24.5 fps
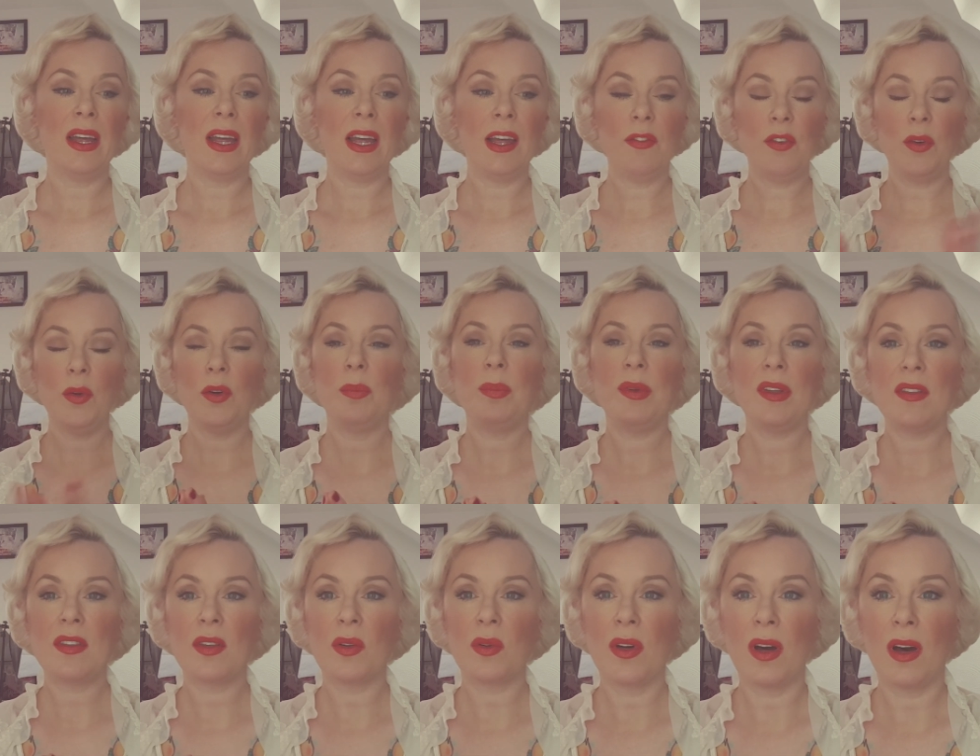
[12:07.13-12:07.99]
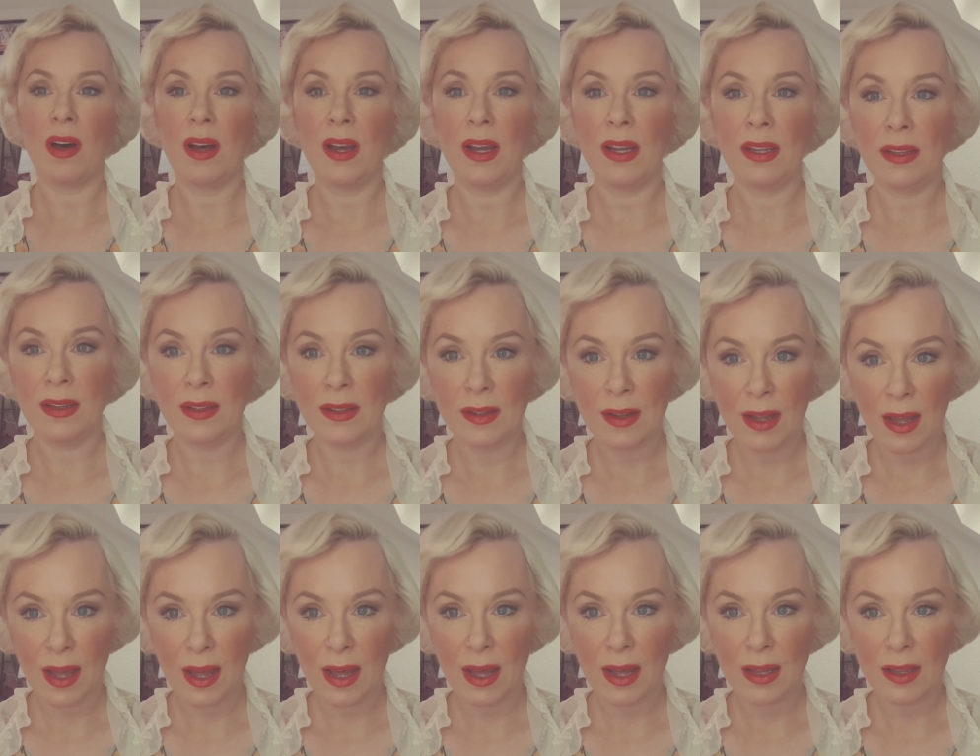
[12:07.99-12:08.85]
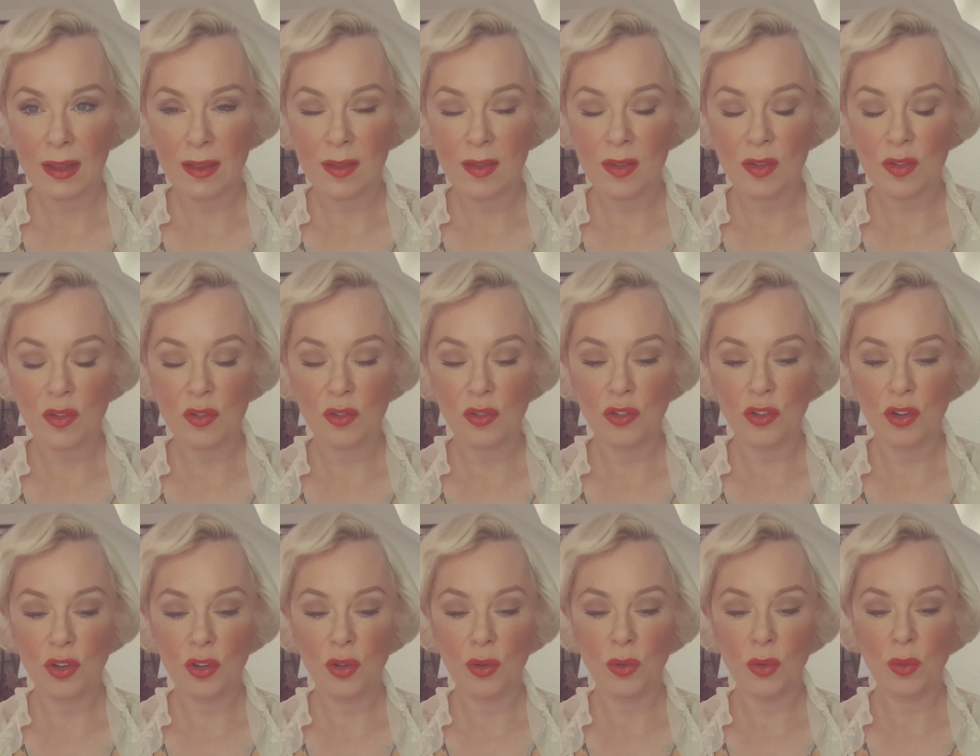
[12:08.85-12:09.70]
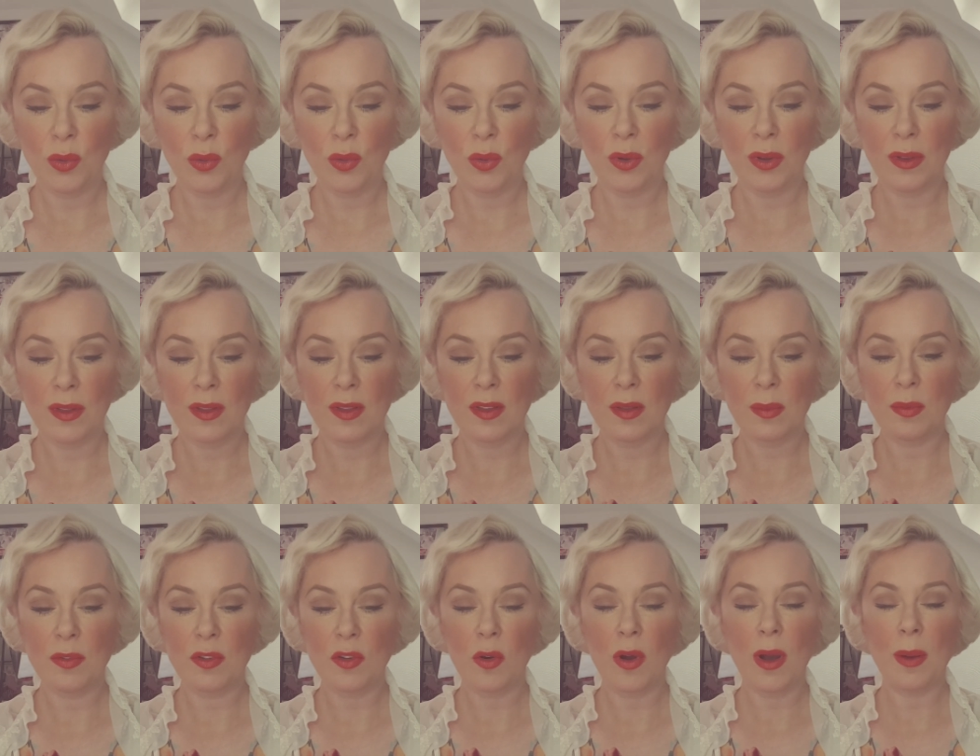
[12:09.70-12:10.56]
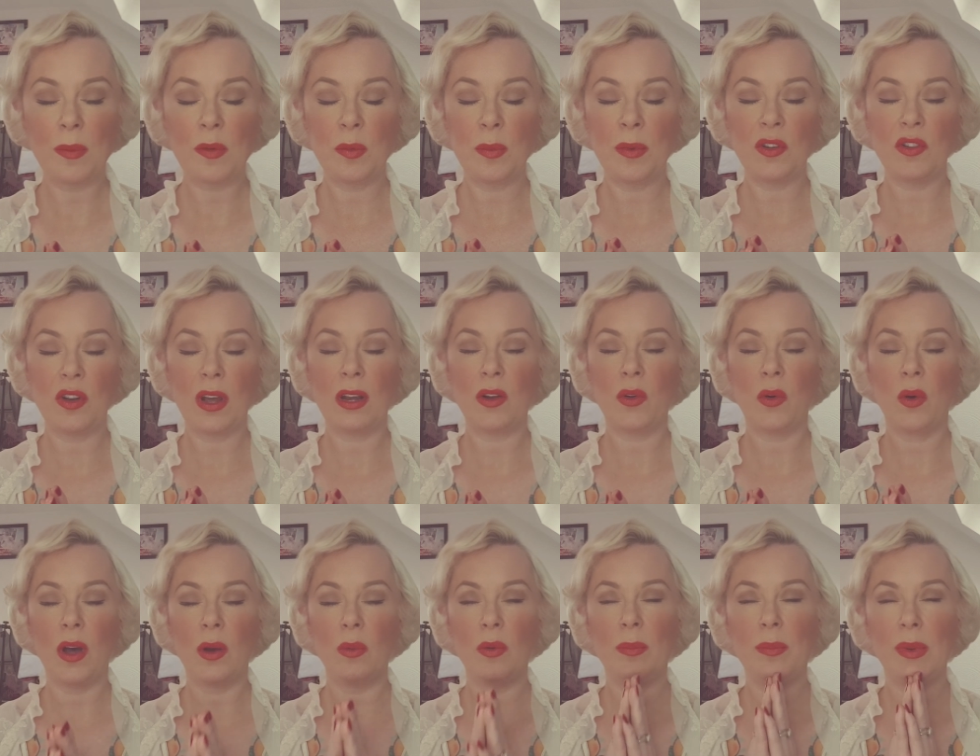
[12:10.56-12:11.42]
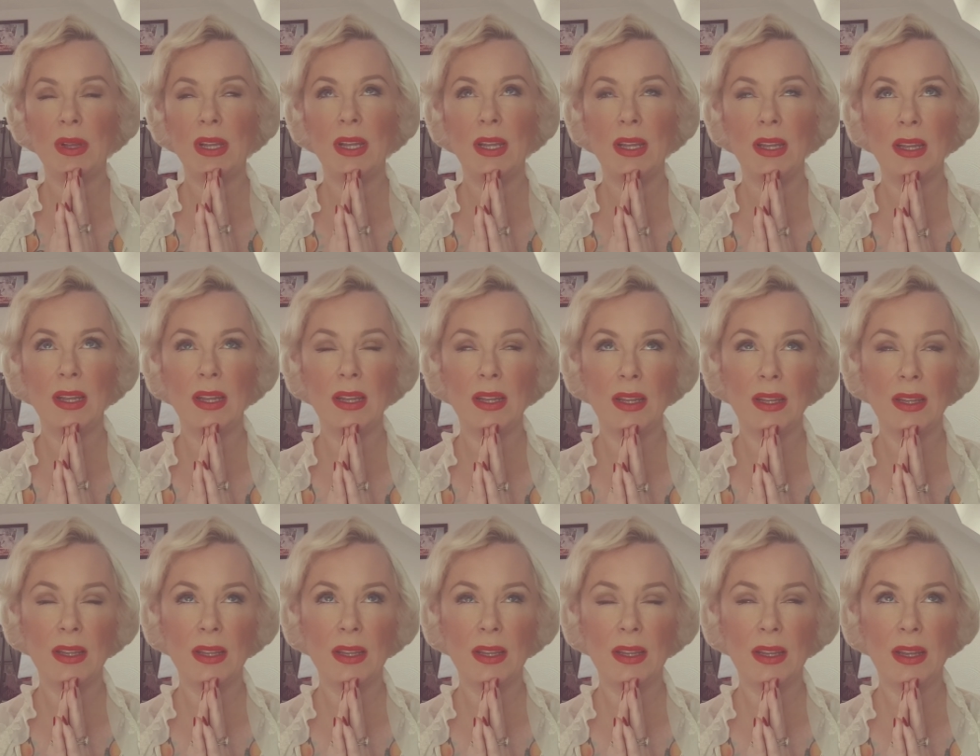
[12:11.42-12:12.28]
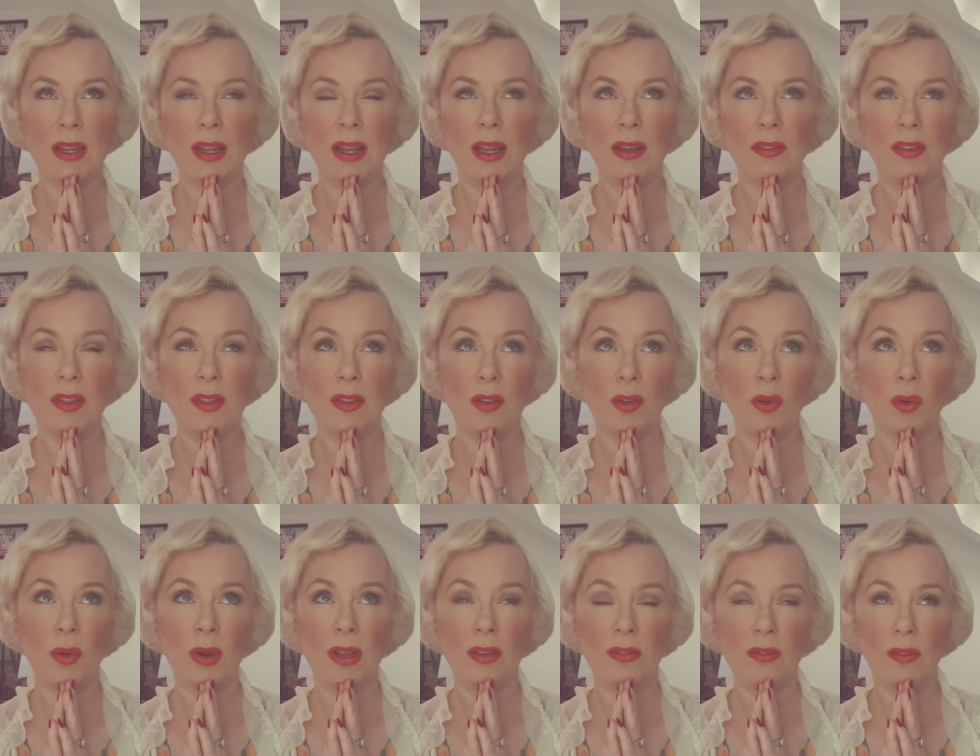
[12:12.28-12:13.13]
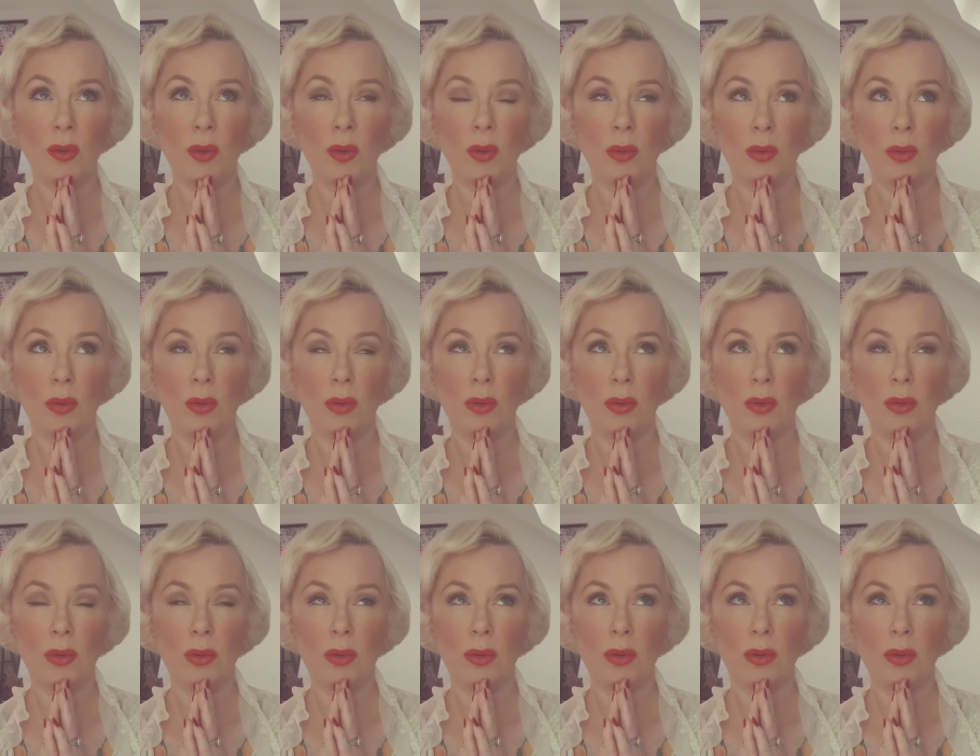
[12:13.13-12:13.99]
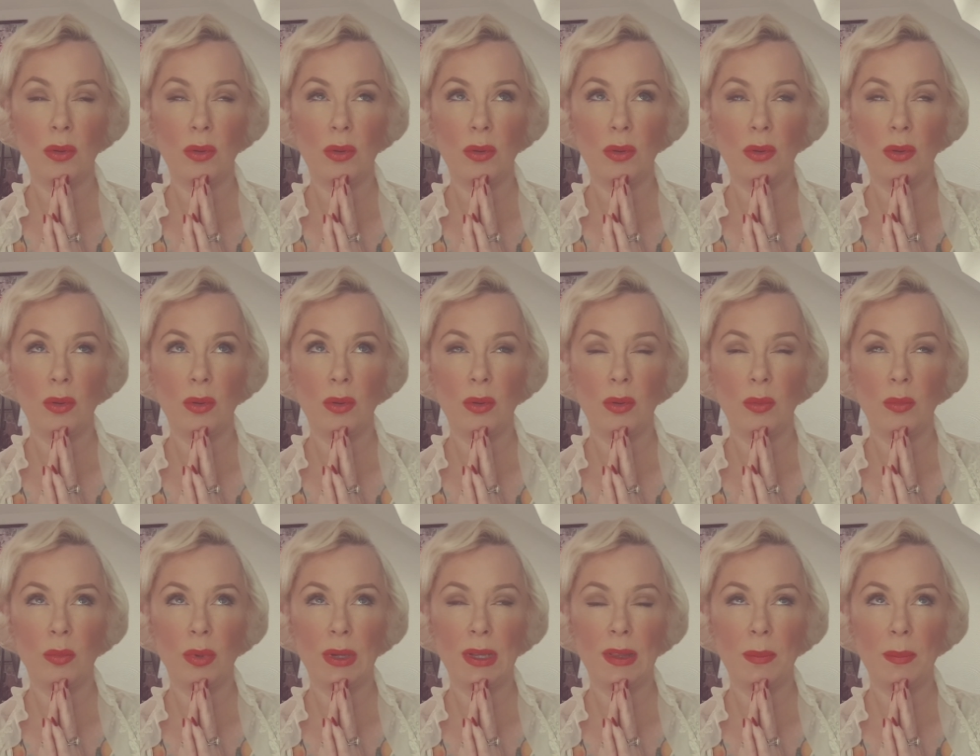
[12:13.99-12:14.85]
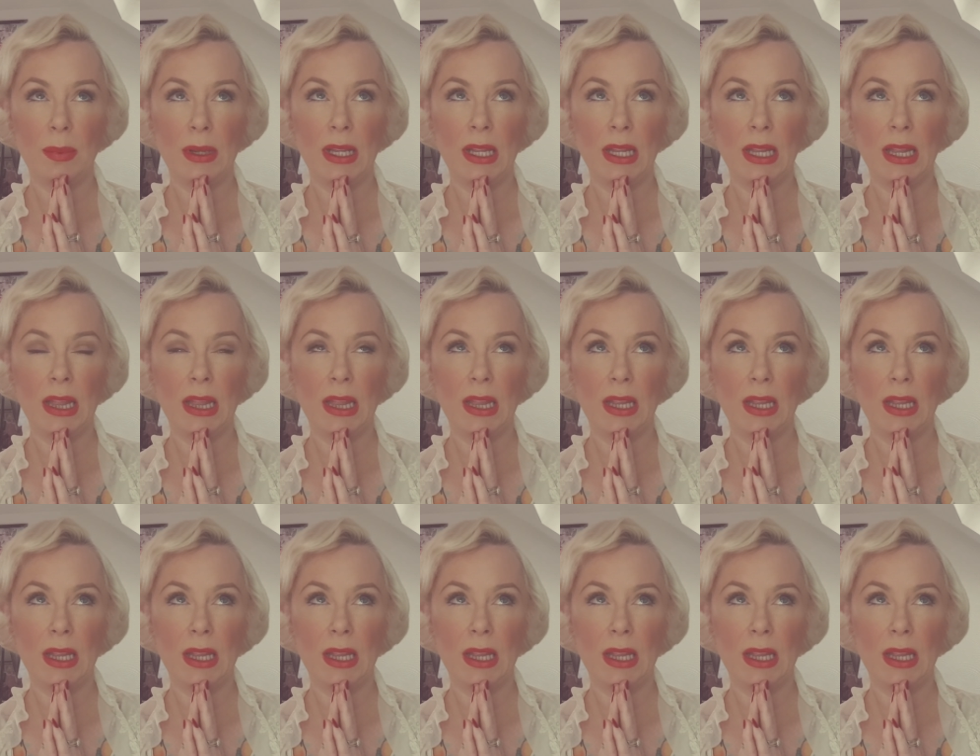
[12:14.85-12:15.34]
If you would be so kind as to subscribe to my channel, I would be ever so grateful. Pretty please.